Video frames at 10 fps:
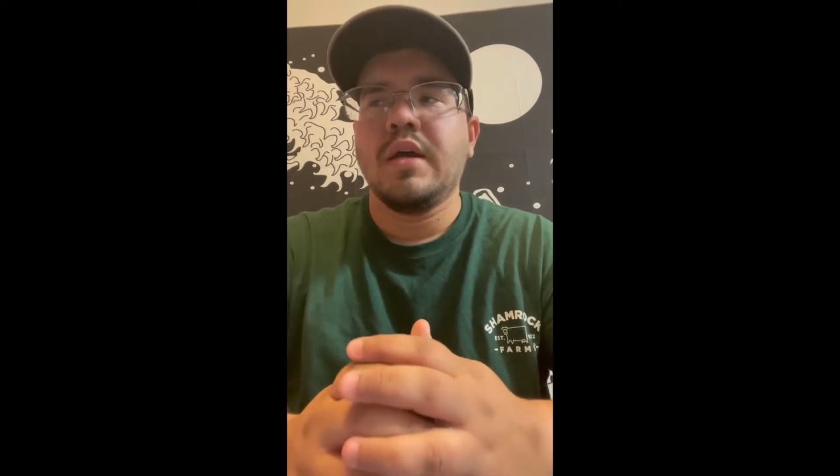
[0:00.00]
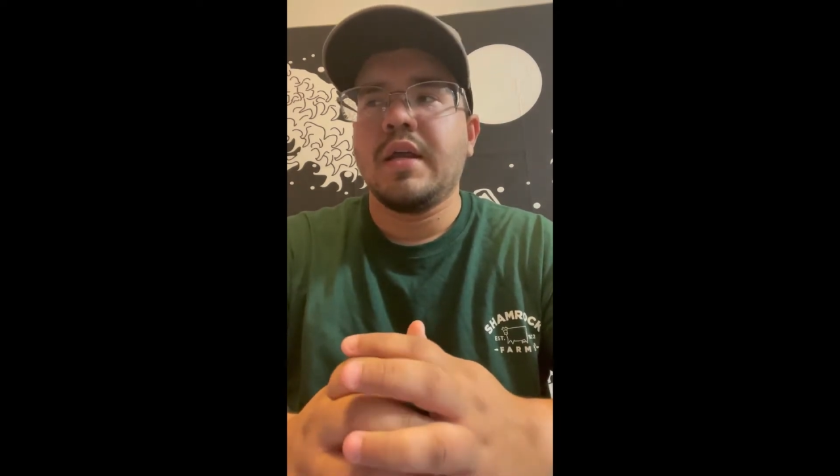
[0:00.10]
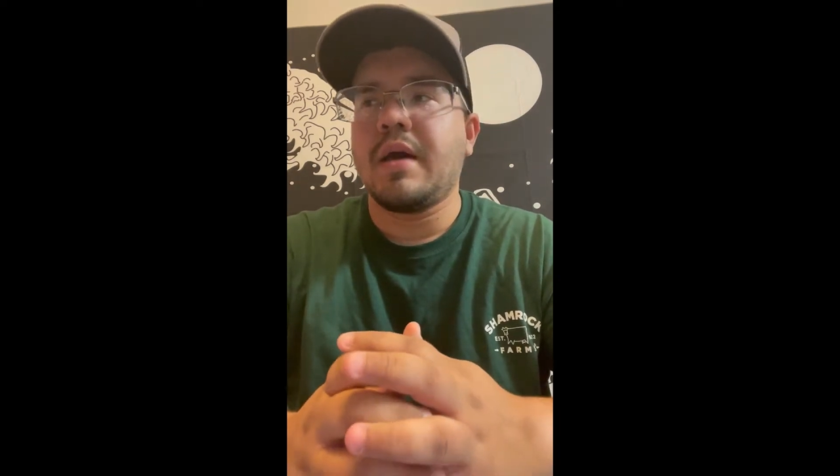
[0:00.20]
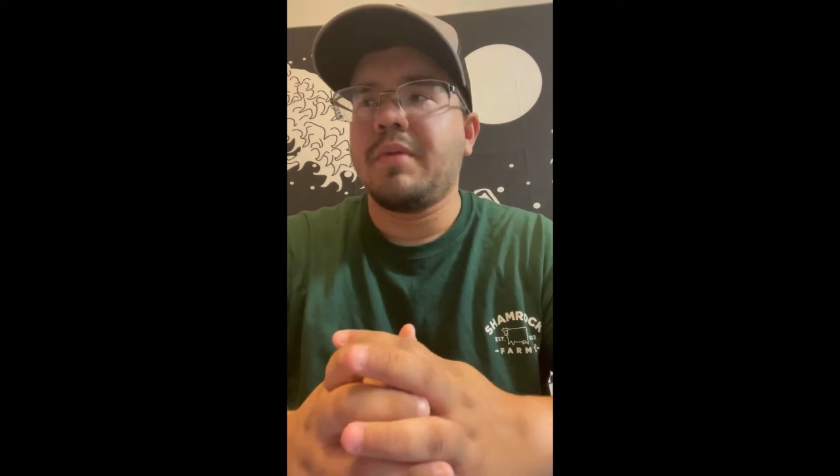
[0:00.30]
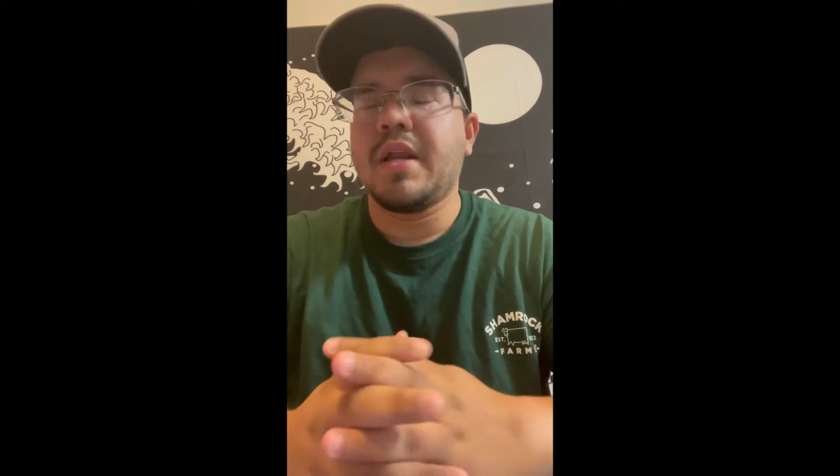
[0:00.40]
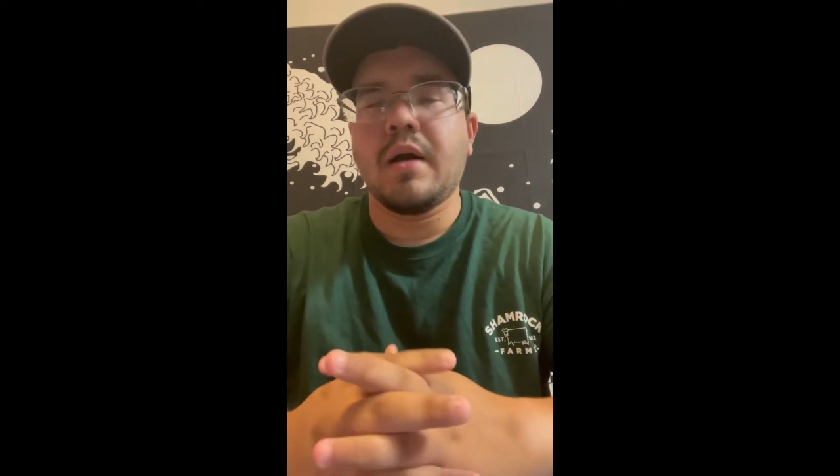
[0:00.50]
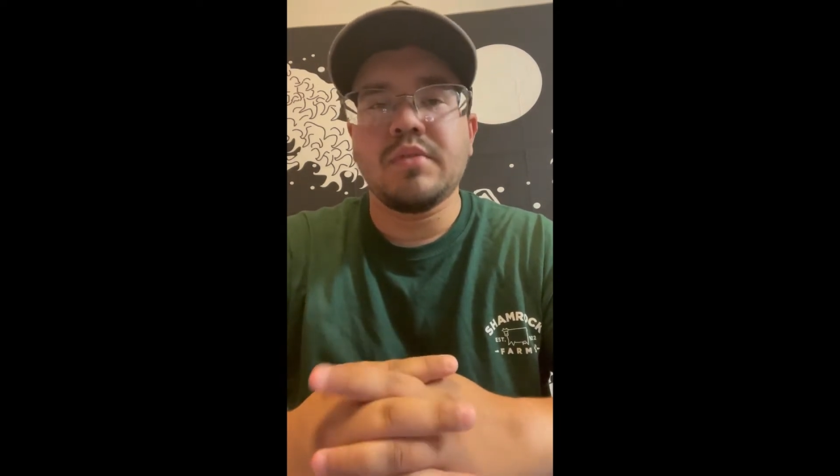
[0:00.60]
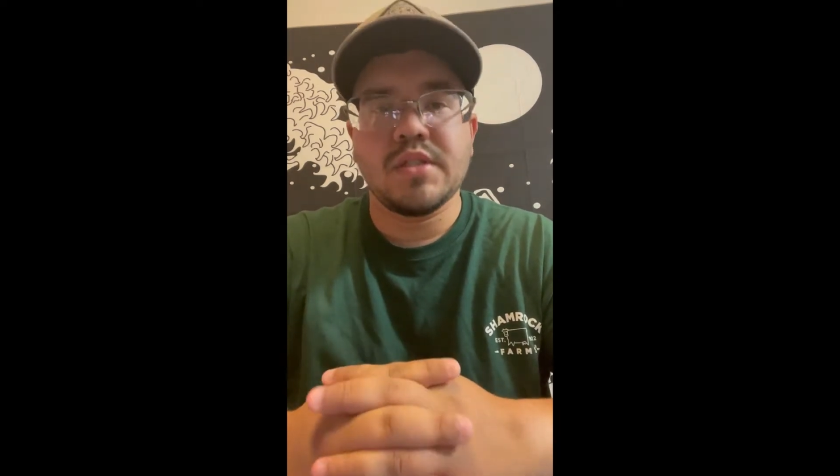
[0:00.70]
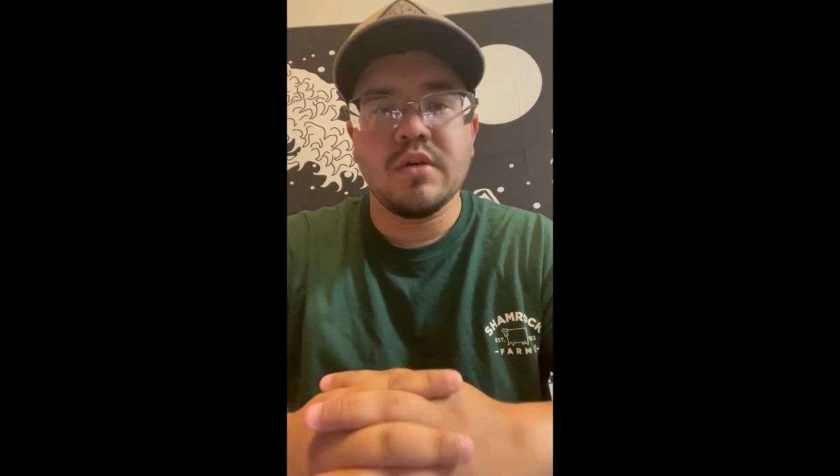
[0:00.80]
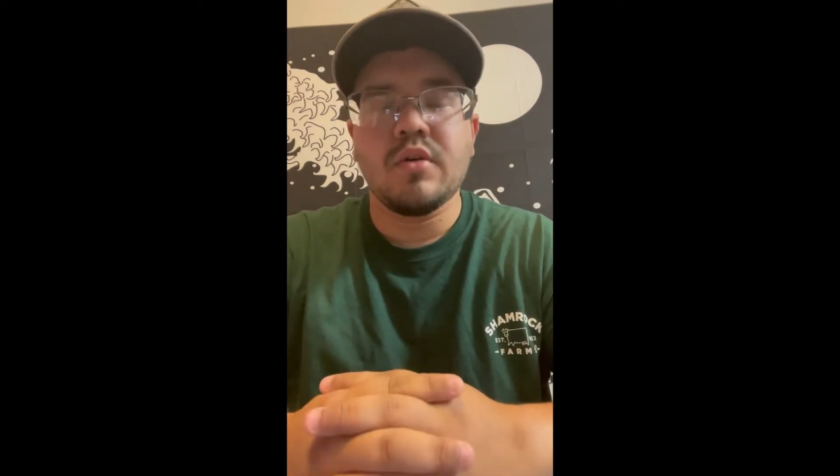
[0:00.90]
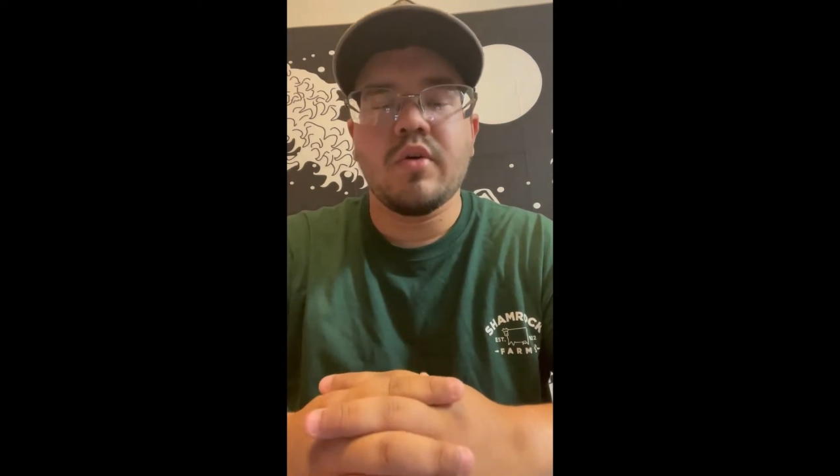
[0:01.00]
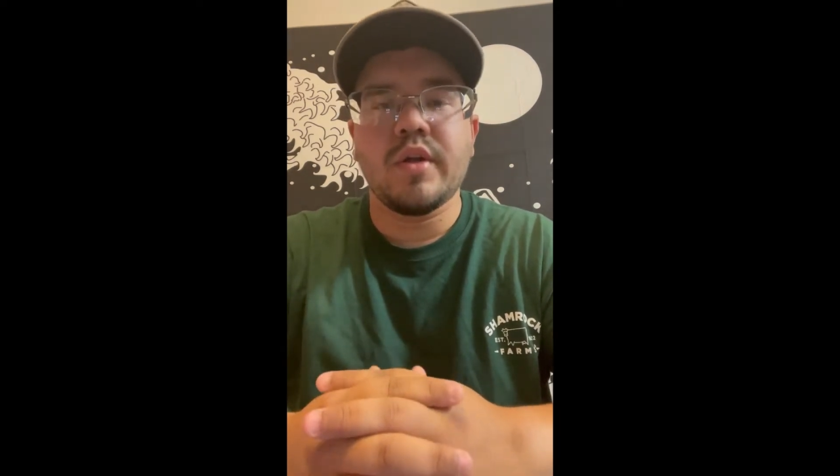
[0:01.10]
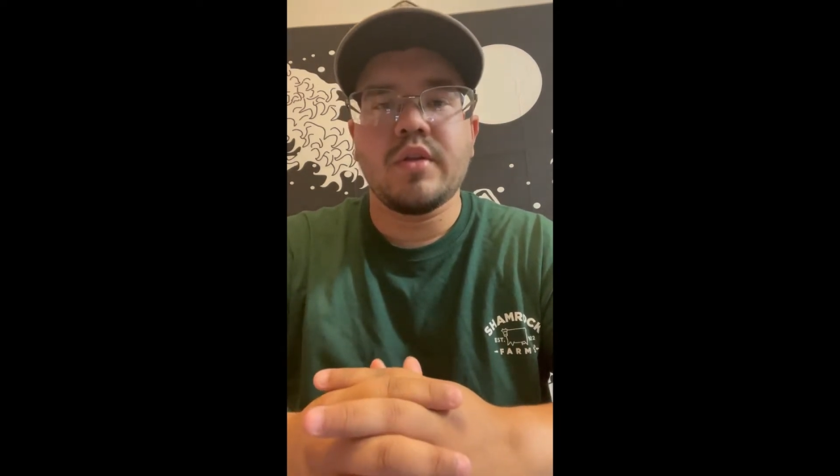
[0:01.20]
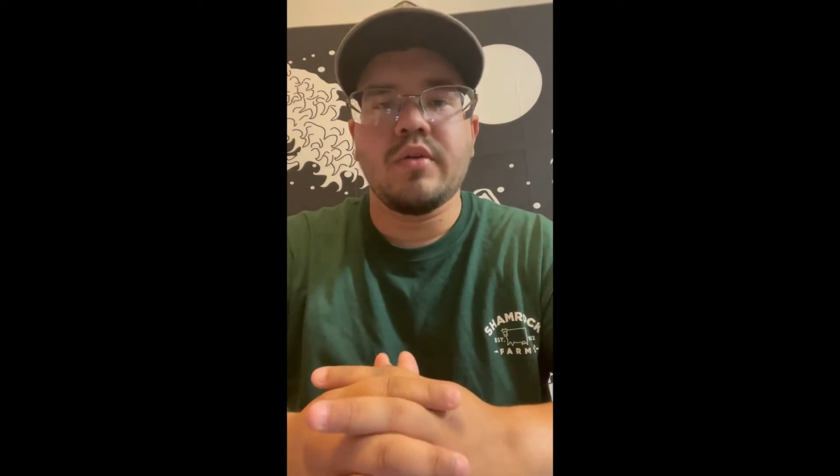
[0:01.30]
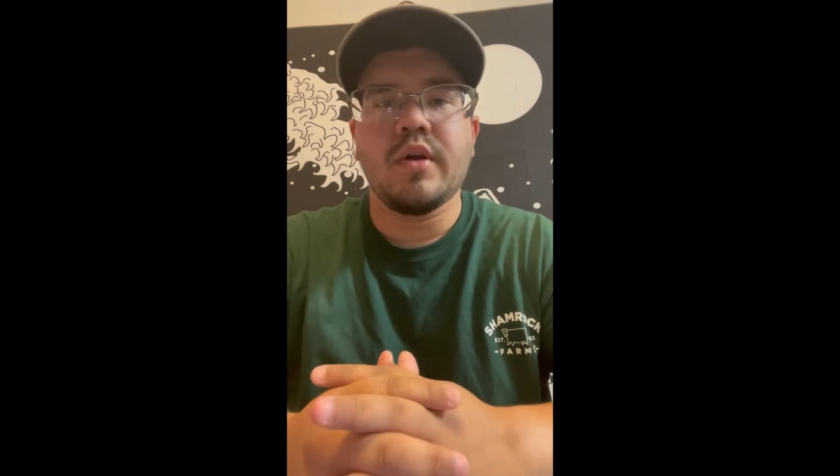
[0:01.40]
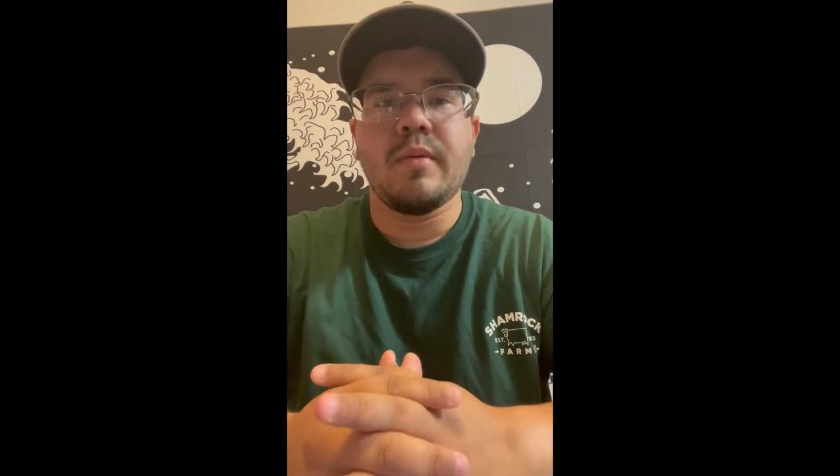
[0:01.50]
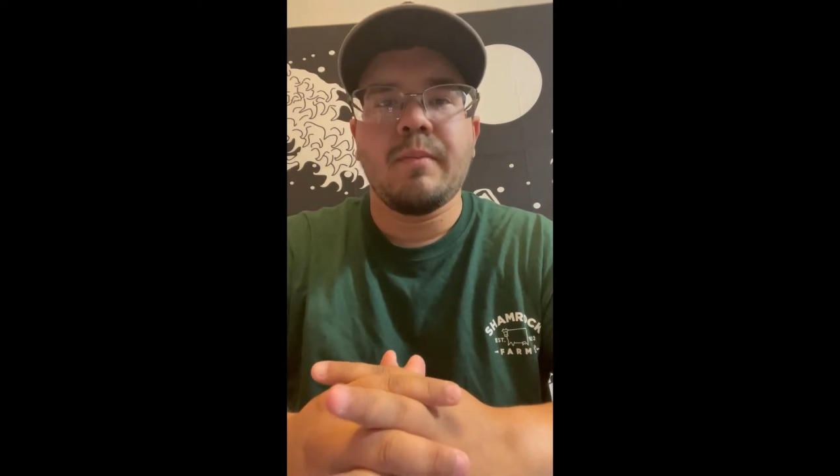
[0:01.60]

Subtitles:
And I mean, I'm still going through it,